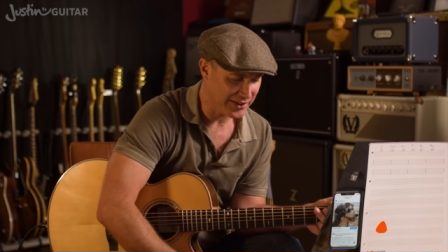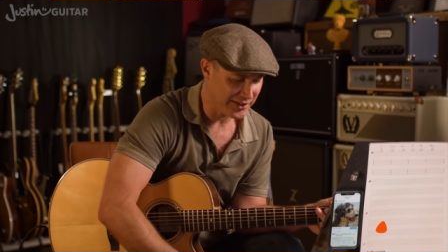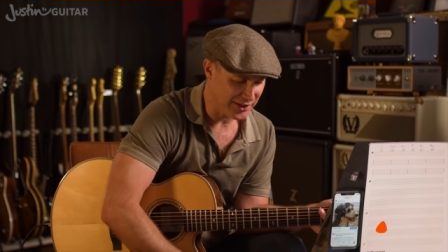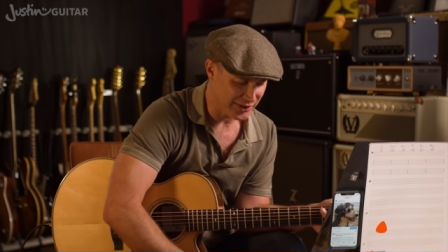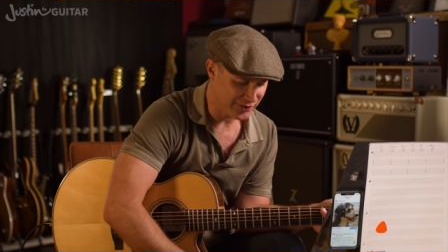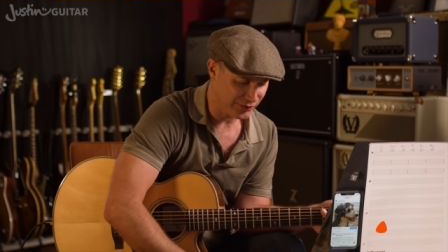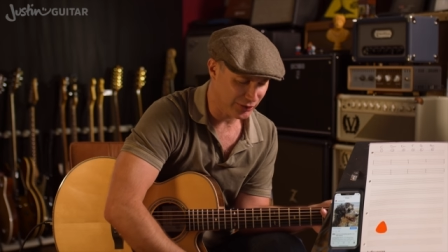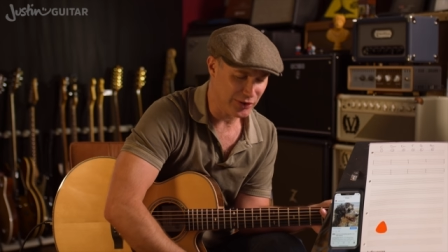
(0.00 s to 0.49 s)

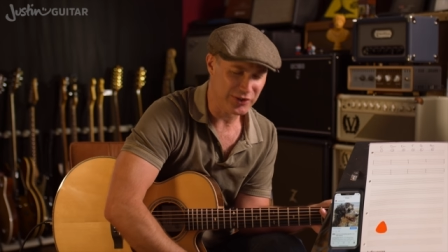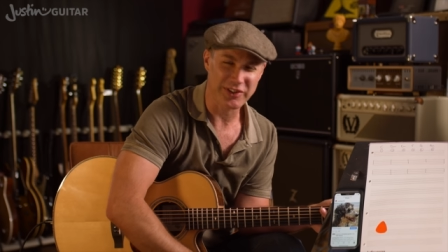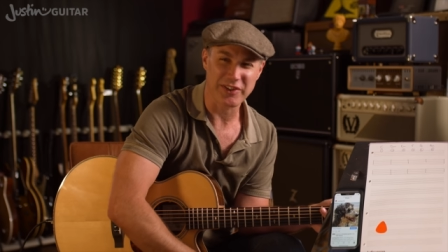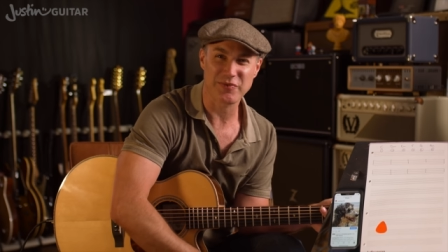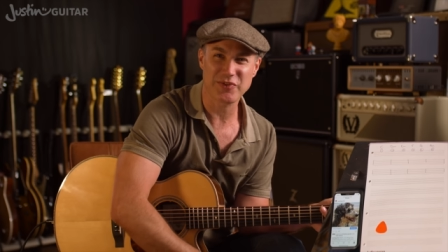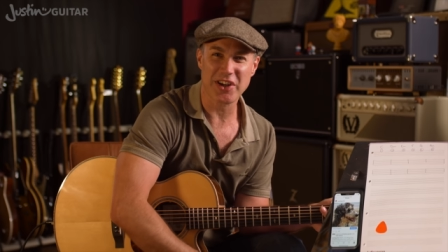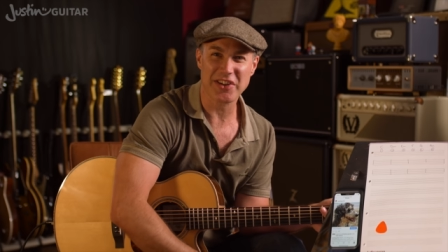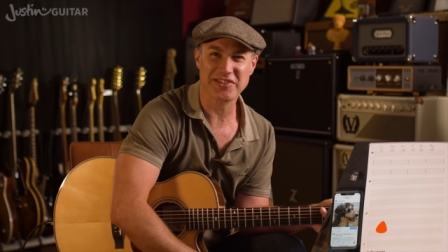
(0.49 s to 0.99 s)
the
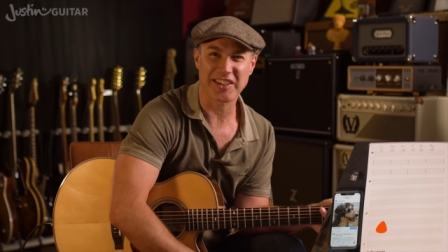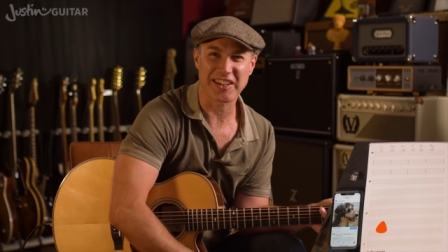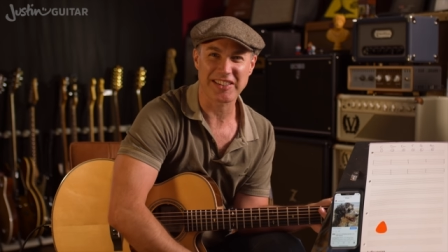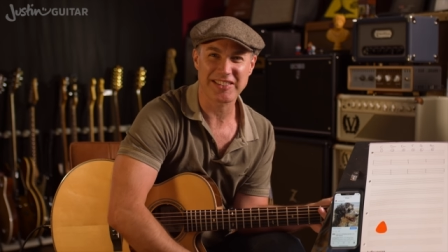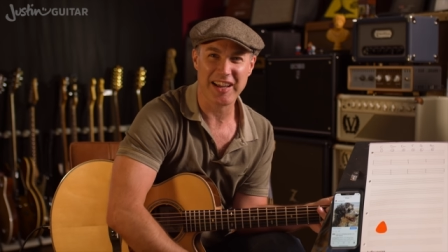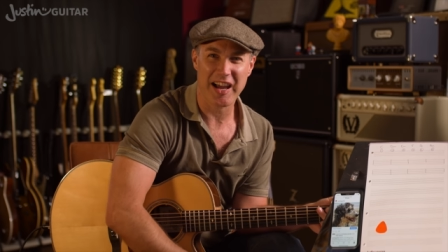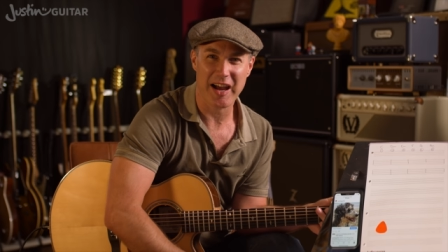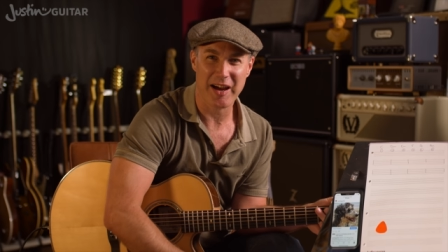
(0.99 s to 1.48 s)
exclusive Justin
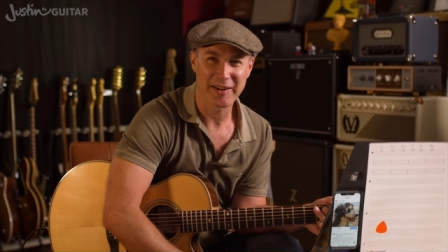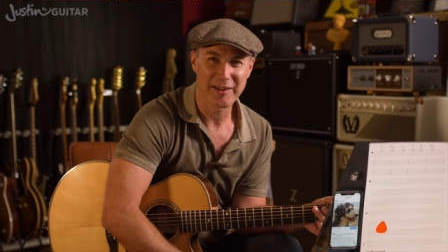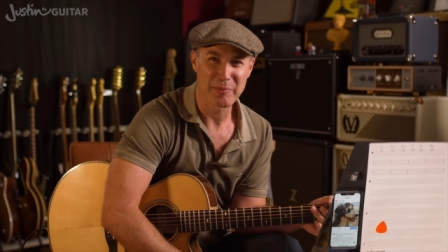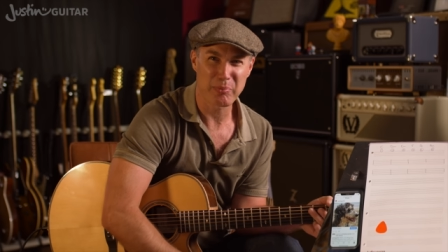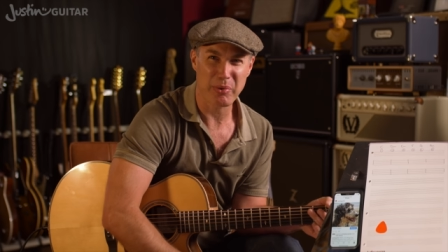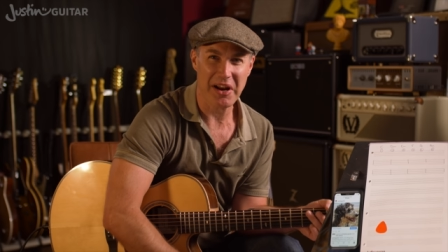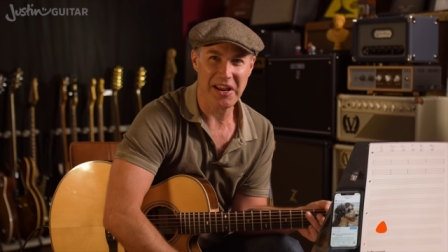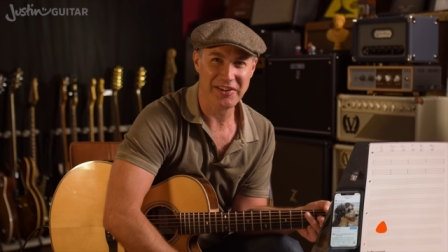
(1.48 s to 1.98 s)
Guitar
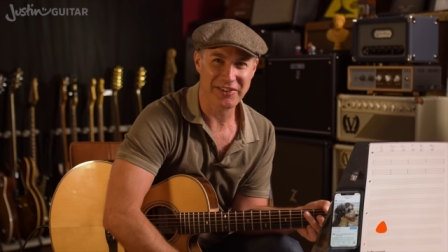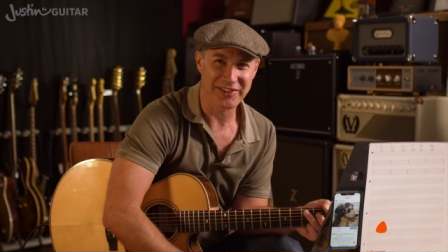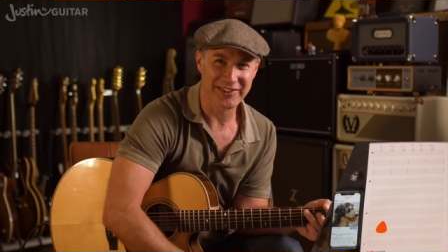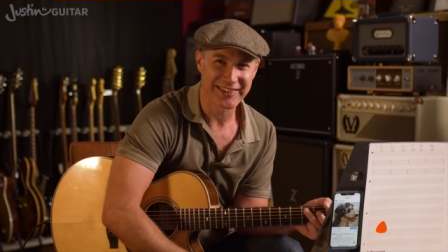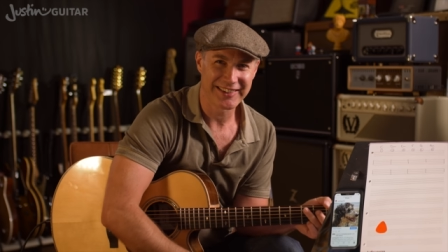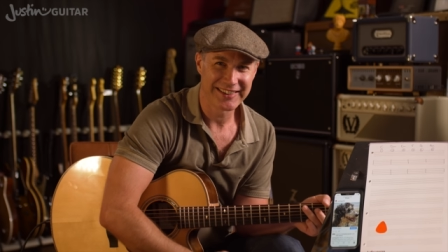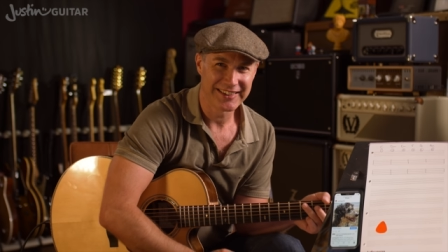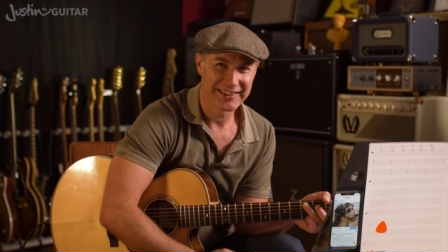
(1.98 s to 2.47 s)

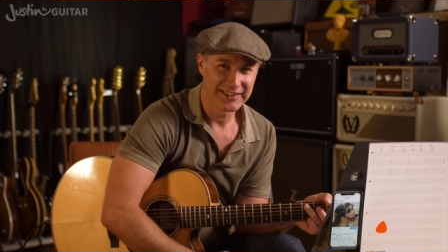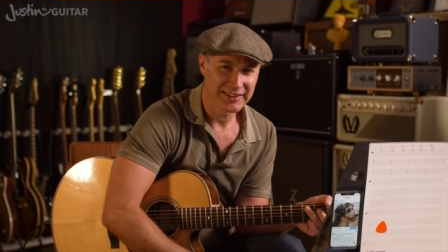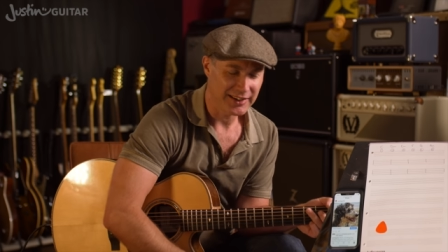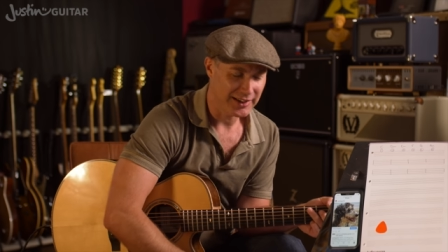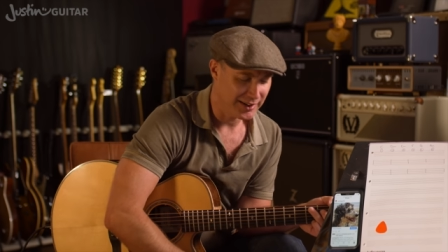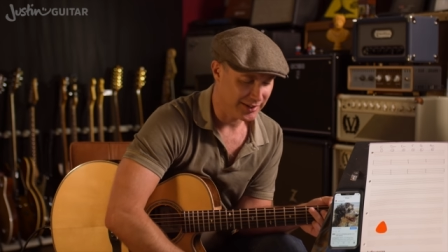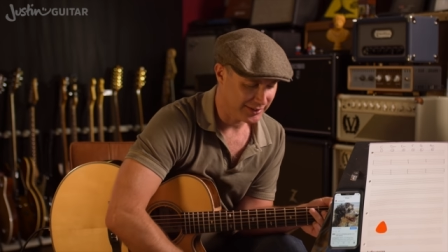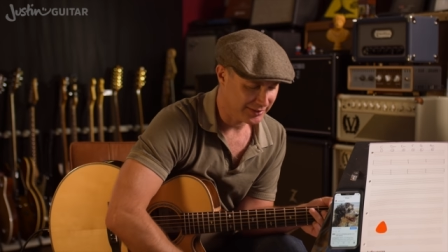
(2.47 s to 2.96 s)
branded
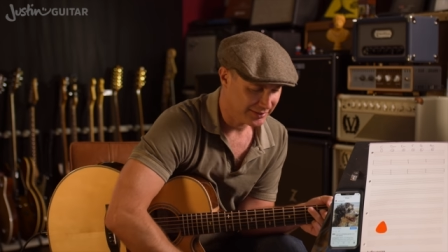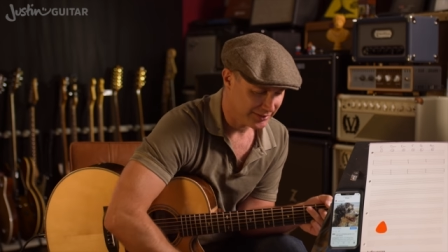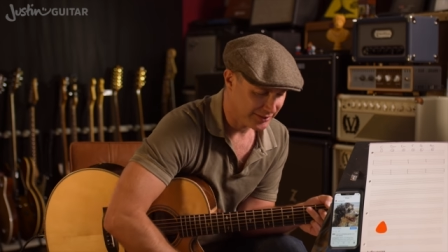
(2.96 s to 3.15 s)
uh,